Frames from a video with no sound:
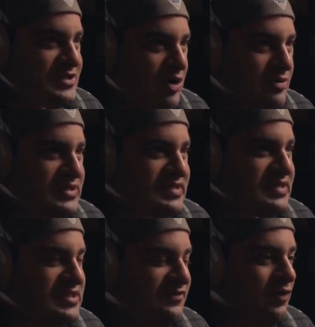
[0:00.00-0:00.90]
So I was a
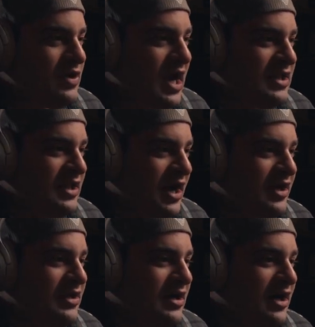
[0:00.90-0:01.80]

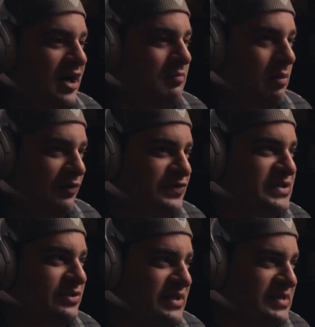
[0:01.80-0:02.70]
6499 mobile
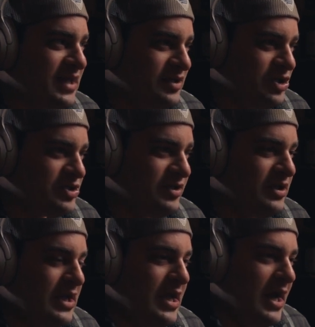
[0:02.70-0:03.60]
facility
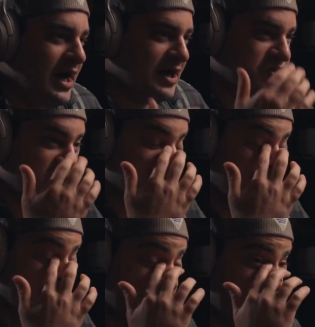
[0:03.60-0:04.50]
technician. So that's a part